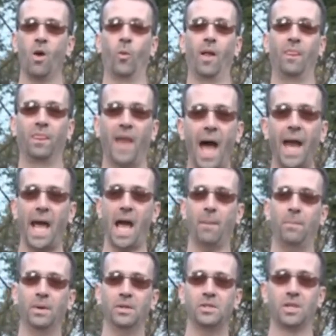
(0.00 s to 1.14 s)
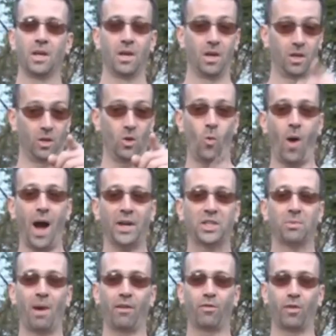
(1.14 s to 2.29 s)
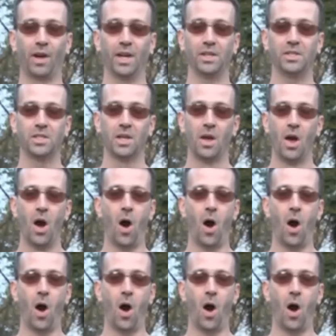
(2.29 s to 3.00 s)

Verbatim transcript: When that happens, you watch, my friends,